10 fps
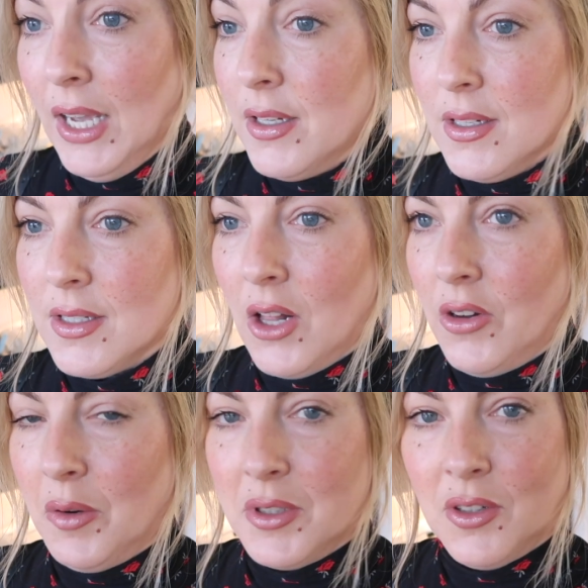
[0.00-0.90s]
I didn't tell
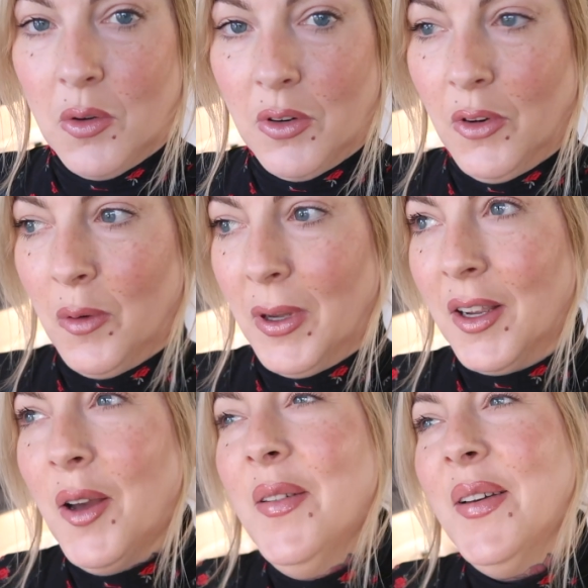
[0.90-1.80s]
her I was agoraphobic.